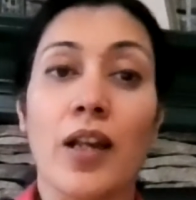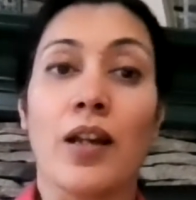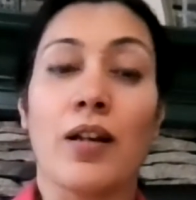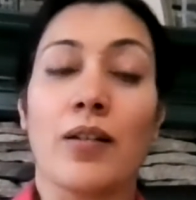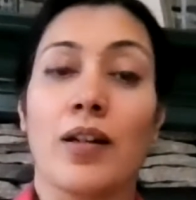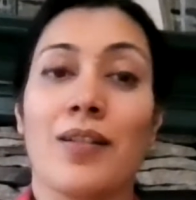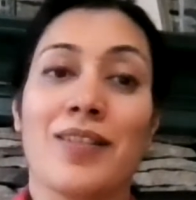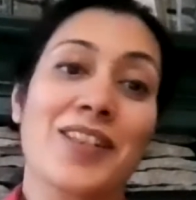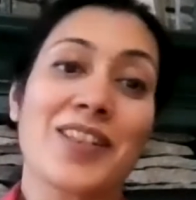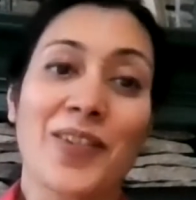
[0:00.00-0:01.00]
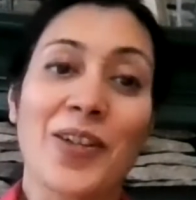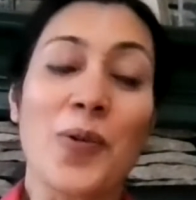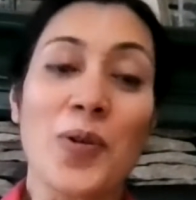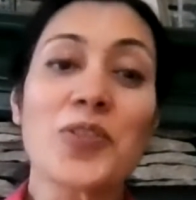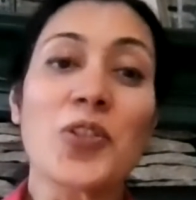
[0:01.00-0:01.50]
the
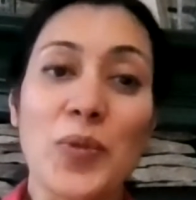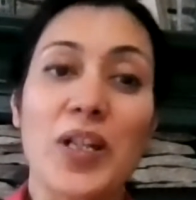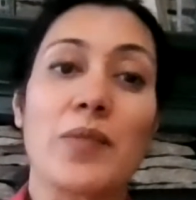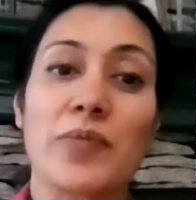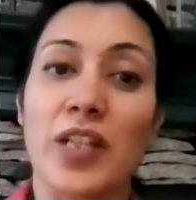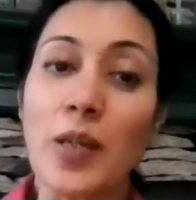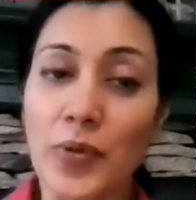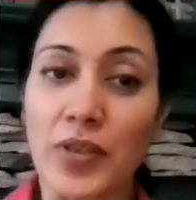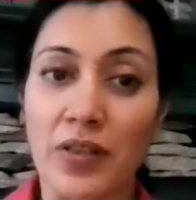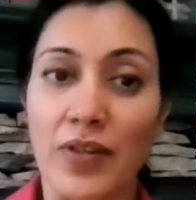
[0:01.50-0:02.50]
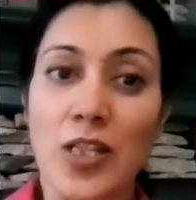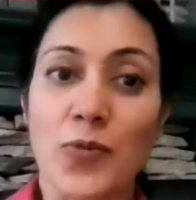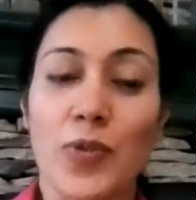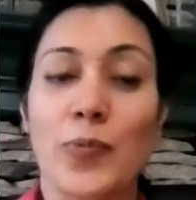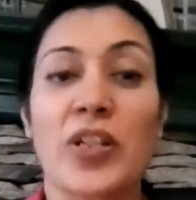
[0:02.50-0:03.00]
screen also becomes an input
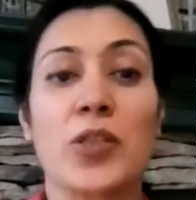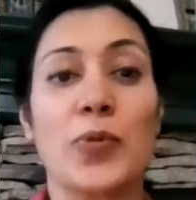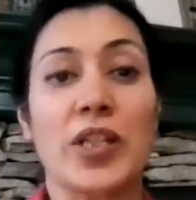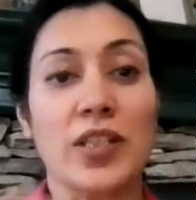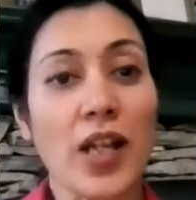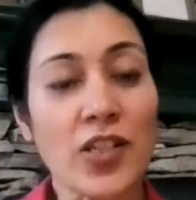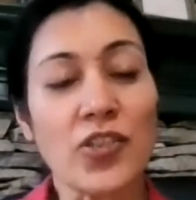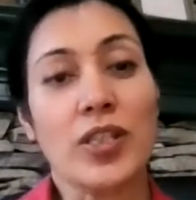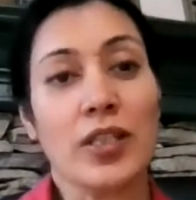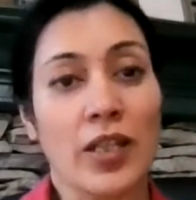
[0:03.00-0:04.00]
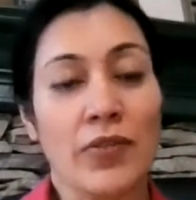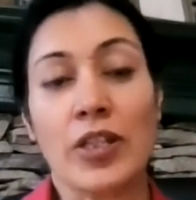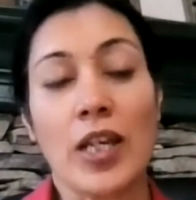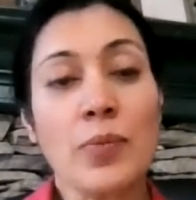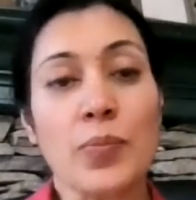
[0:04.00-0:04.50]
device because we can touch it and give
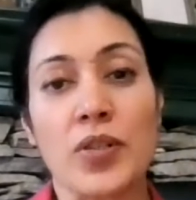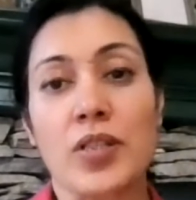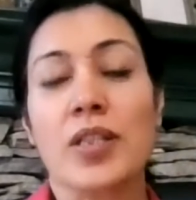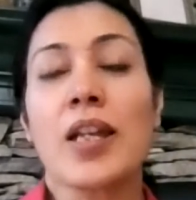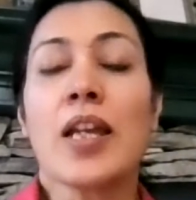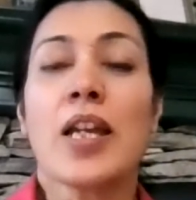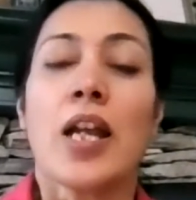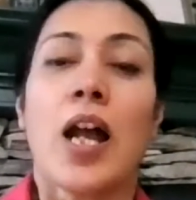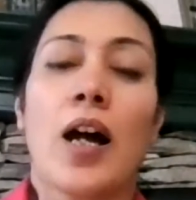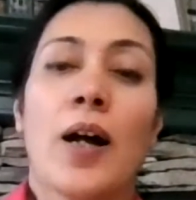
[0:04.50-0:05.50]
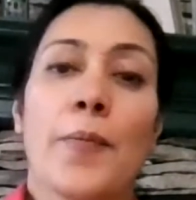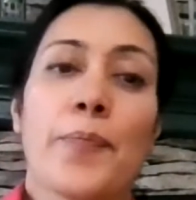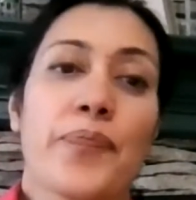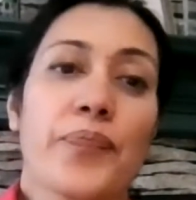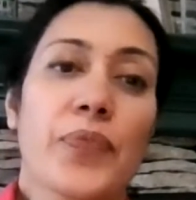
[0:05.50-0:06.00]
it inputs.
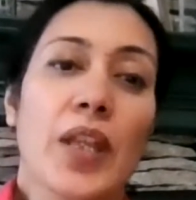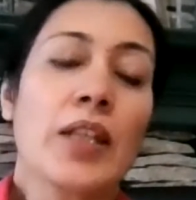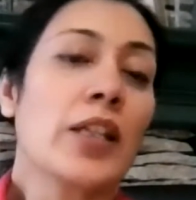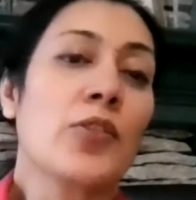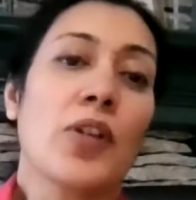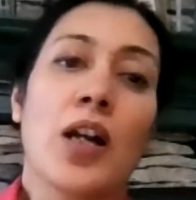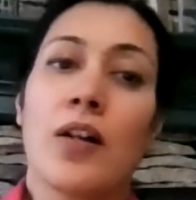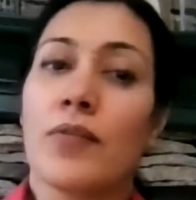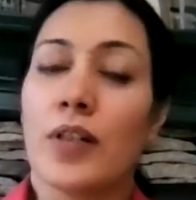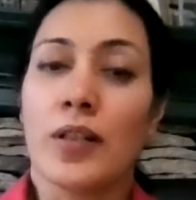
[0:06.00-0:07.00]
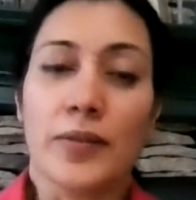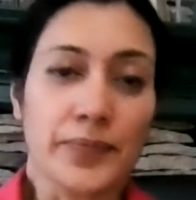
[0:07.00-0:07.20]
And then you have